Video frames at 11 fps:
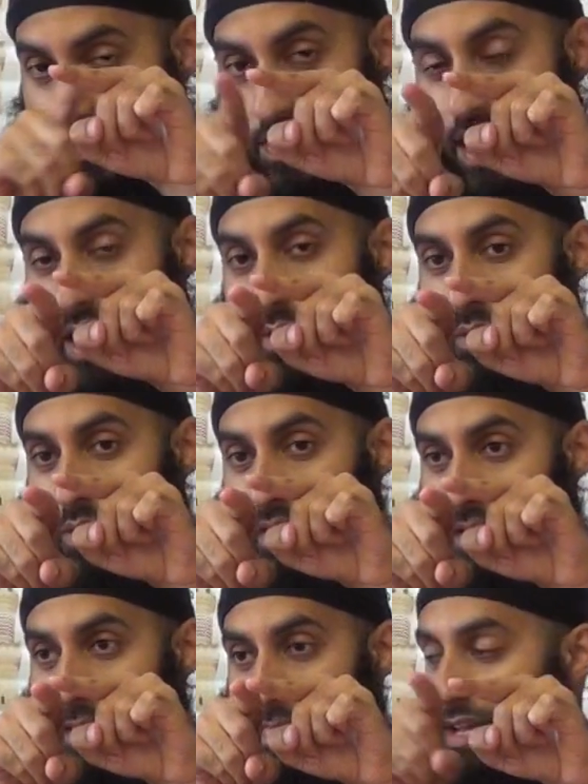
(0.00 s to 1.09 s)
Now
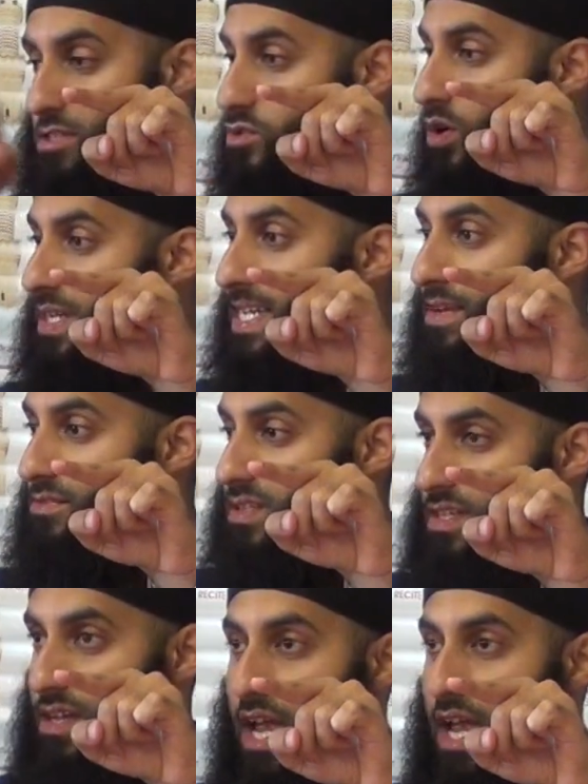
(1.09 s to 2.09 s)
He's conquered everything.